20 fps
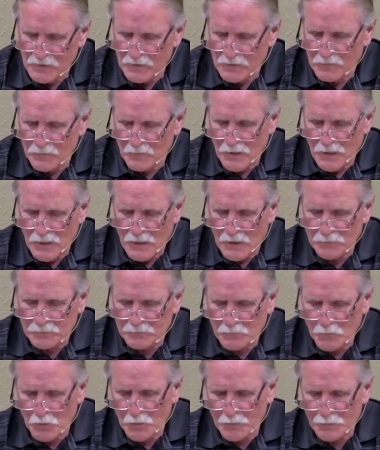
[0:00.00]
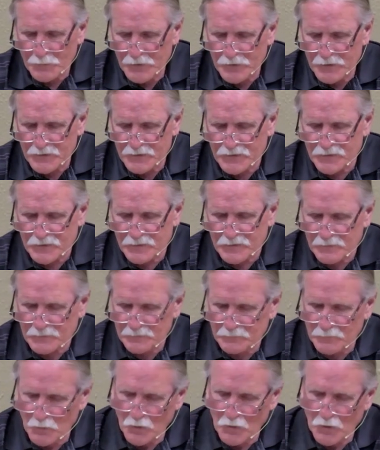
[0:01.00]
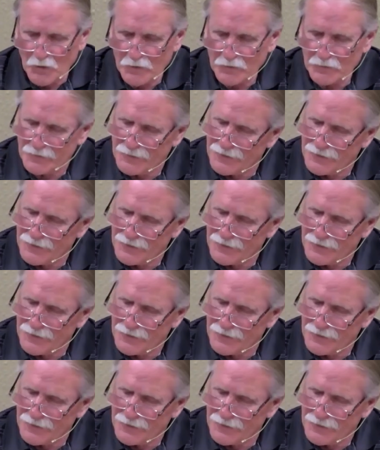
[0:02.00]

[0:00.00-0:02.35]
Wow, more peace, more